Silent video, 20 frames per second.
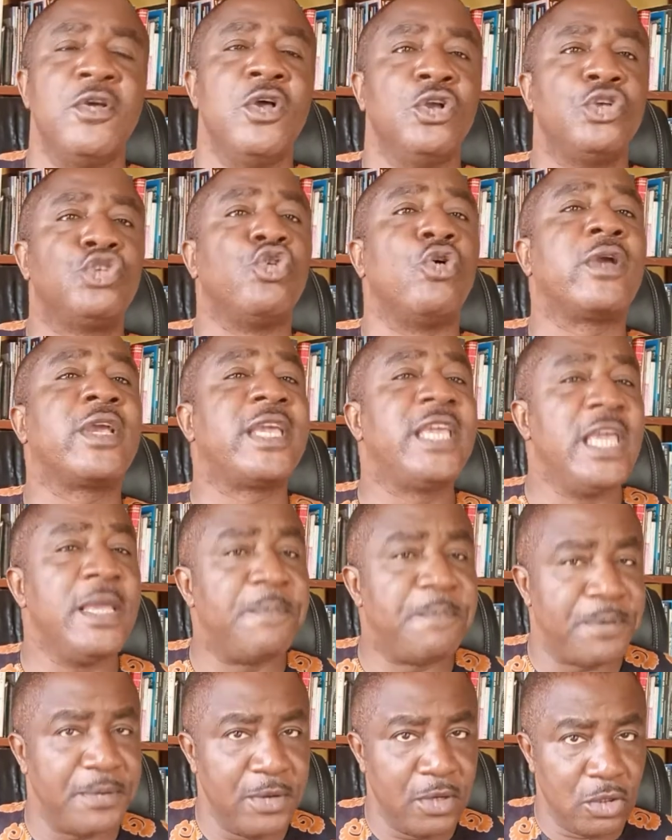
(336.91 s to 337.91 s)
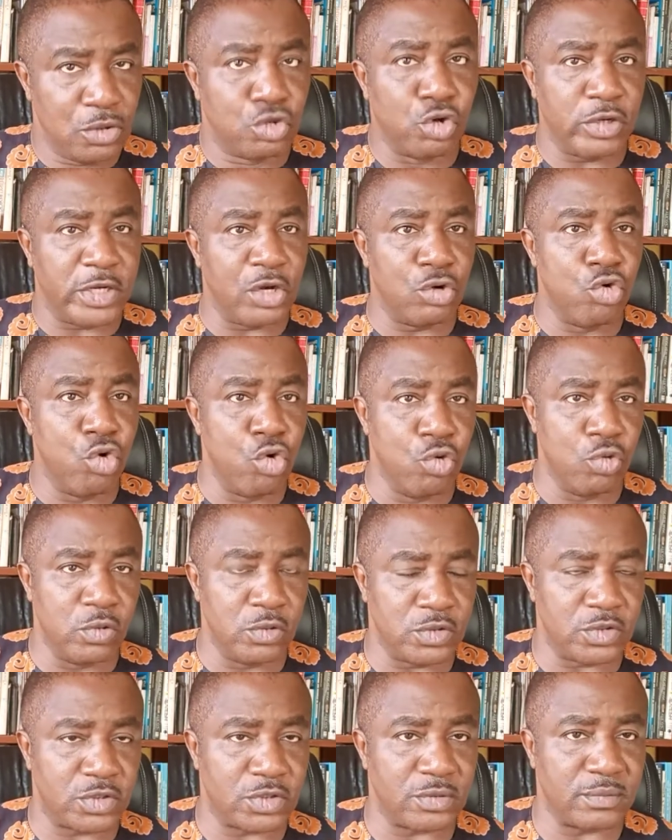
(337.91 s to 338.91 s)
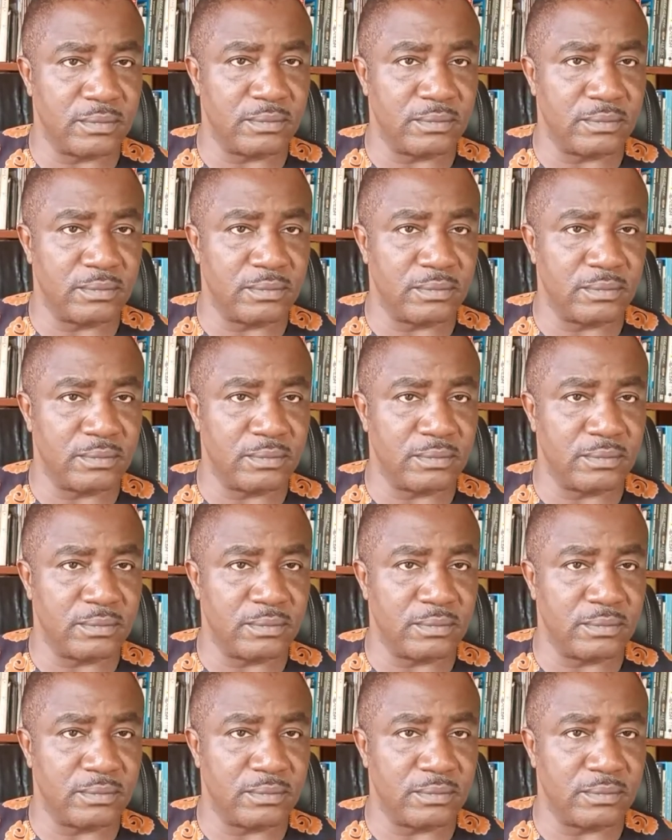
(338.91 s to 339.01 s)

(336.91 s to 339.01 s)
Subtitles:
to keep to the rules.